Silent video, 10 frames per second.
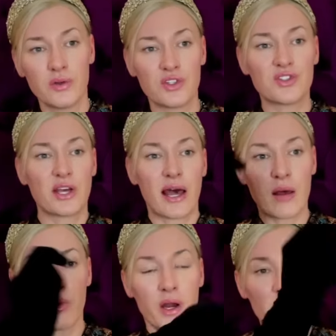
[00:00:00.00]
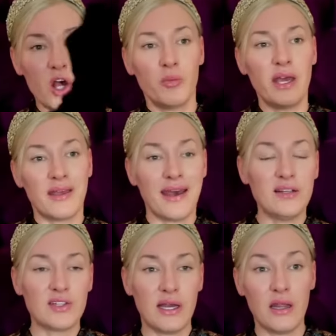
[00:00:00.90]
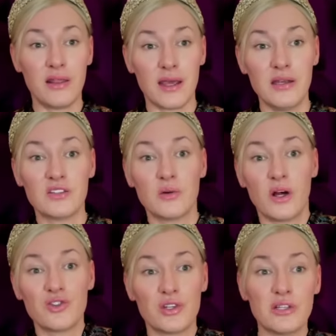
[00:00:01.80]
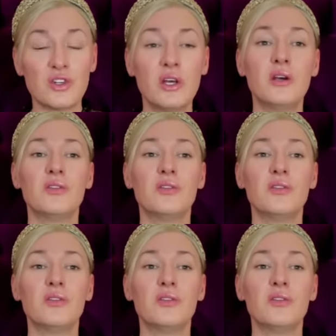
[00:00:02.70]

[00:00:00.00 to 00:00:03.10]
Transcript: just to hammer it home in case any thickies are watching this,